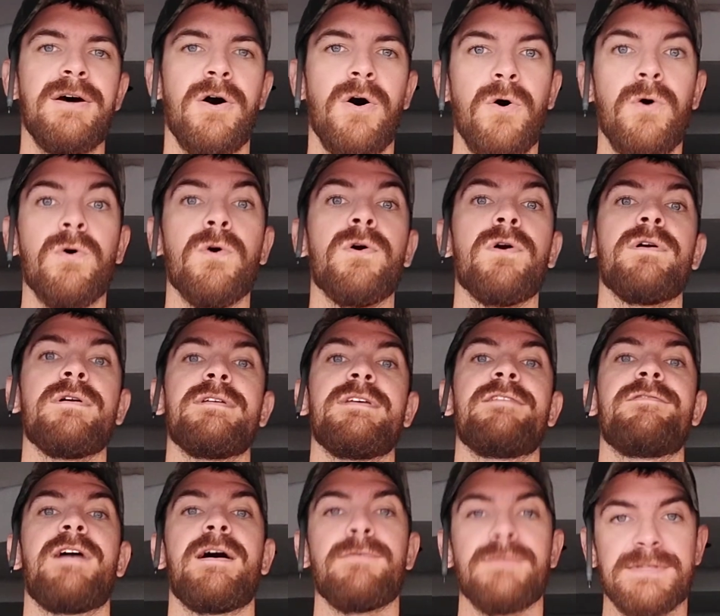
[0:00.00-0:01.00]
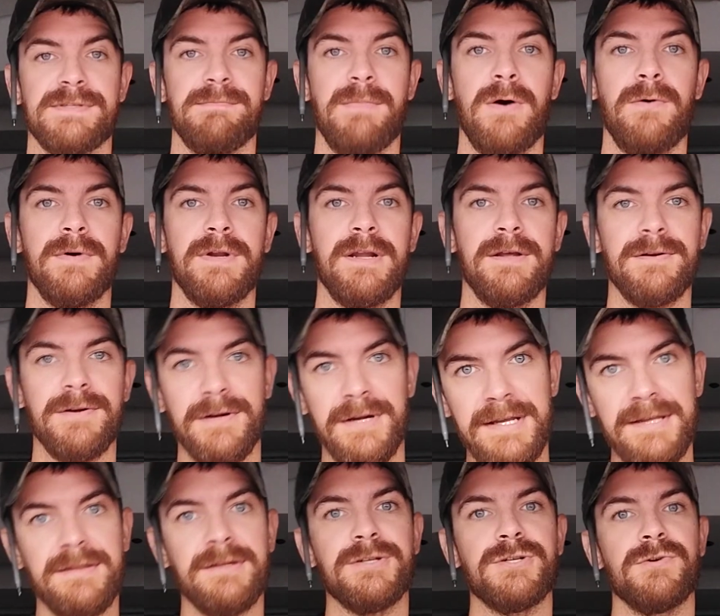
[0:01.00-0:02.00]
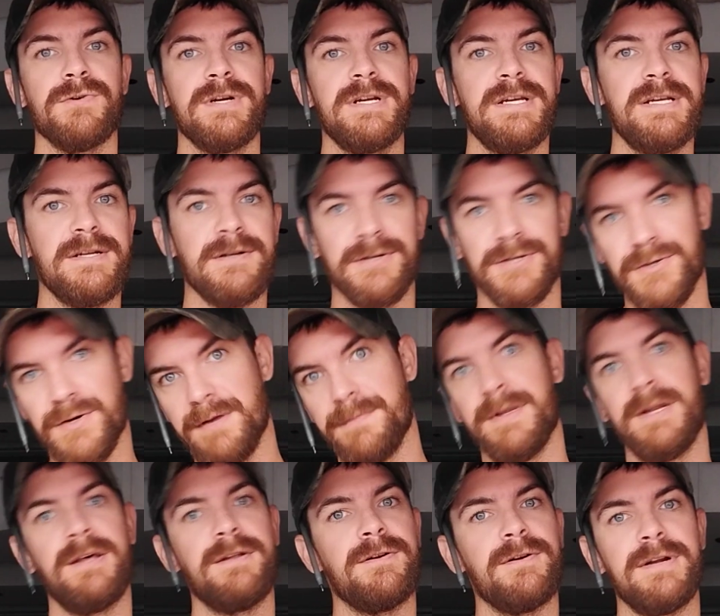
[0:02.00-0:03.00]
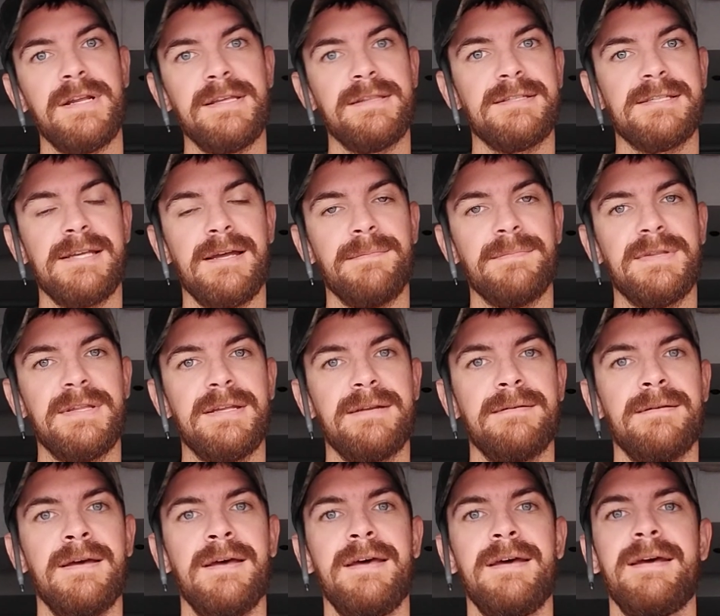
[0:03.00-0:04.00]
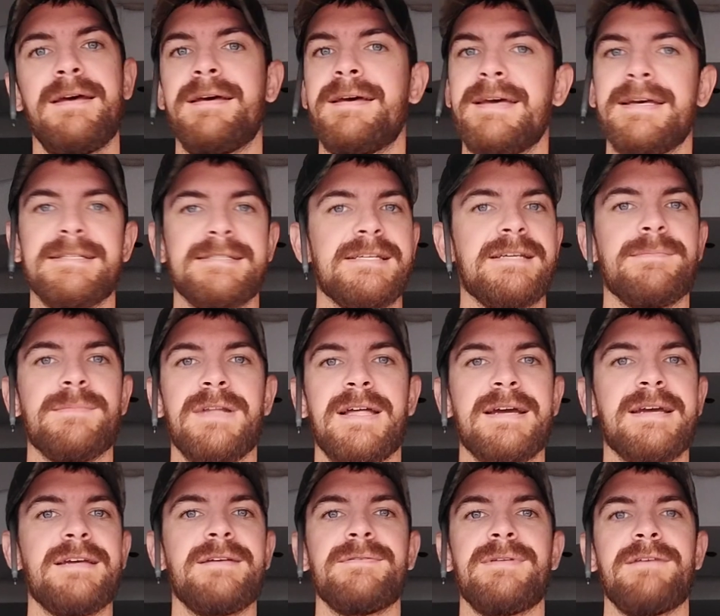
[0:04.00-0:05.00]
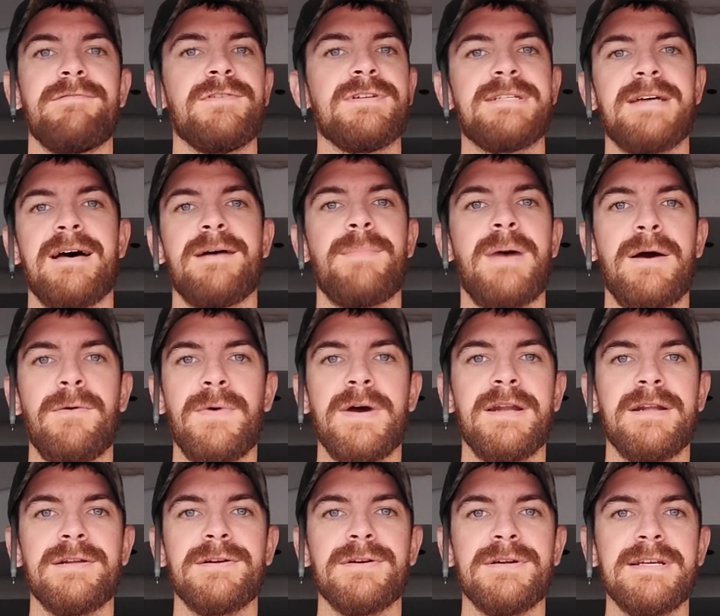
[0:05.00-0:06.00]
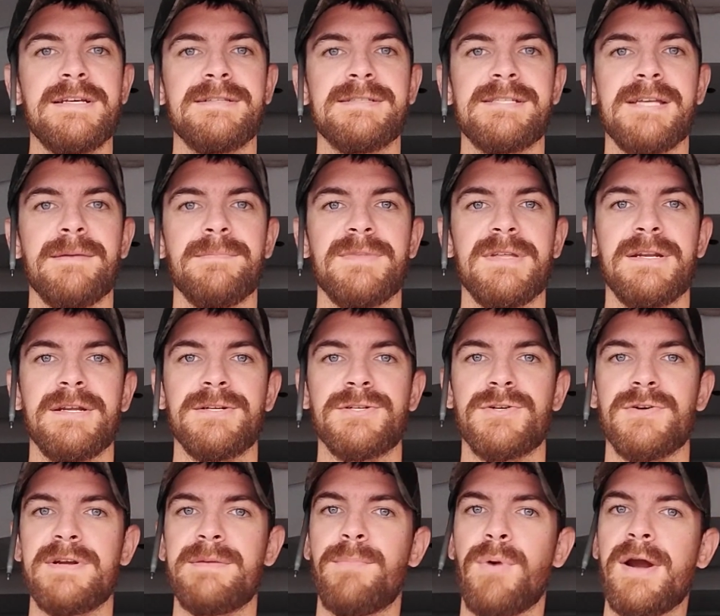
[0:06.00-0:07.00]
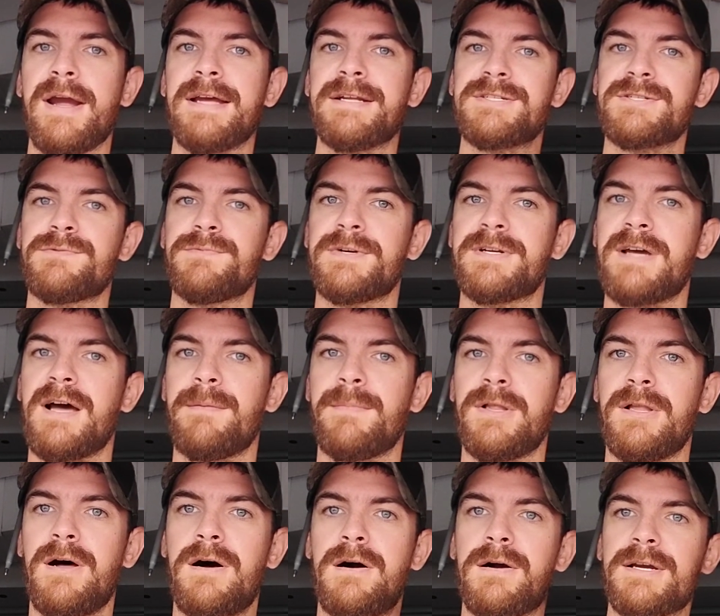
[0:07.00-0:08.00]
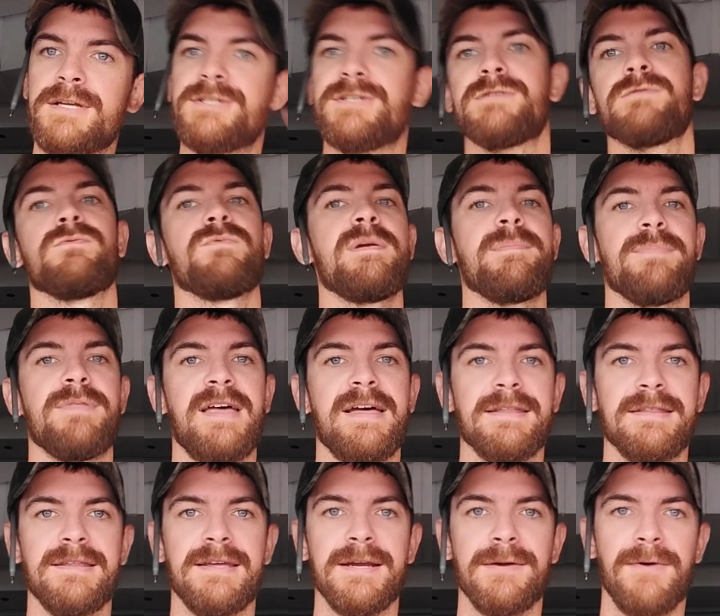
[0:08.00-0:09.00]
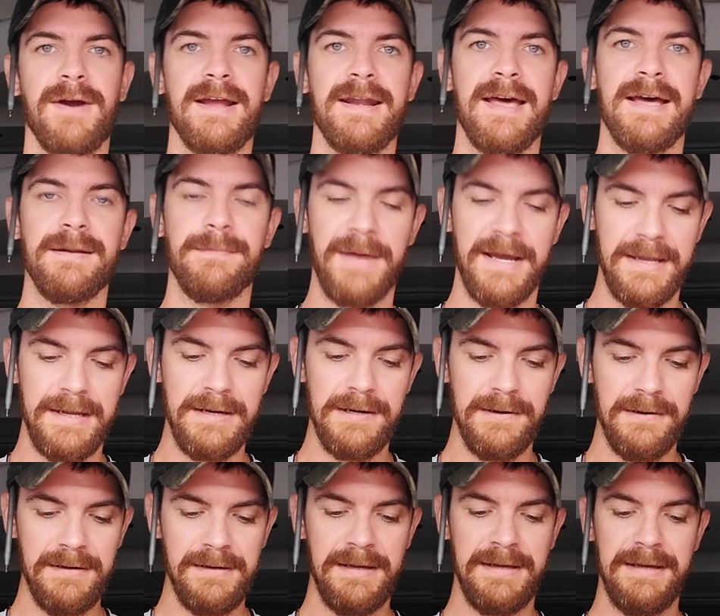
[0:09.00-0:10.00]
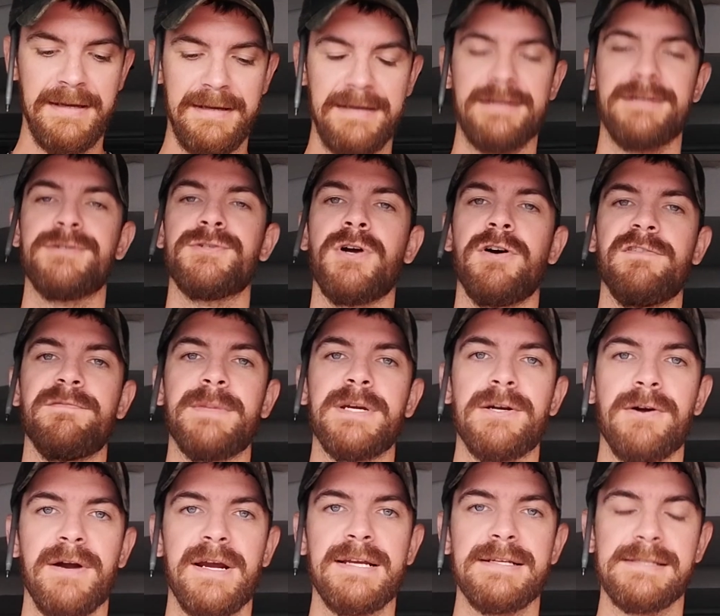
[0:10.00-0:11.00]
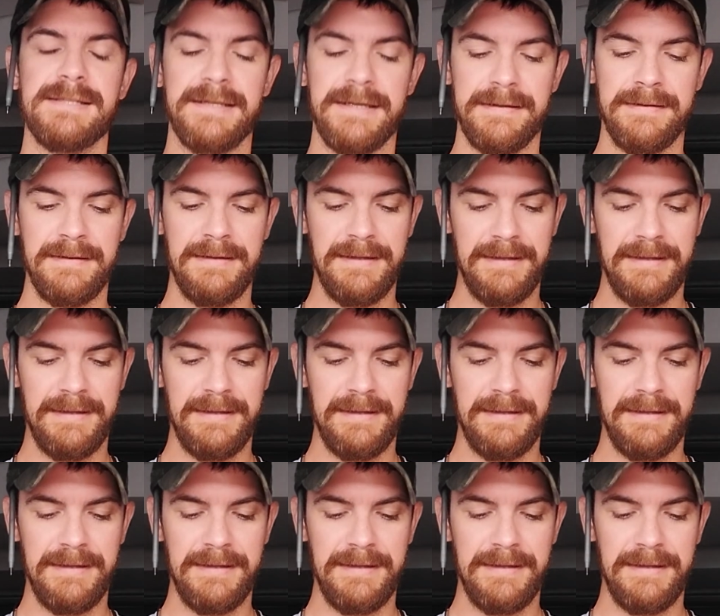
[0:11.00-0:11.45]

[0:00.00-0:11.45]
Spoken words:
Or if I was mowing underneath a tree or trimming underneath something, it seemed like every time I went underneath something, a tree branch would come along and just rip that thing right out of my ear. Drove me crazy.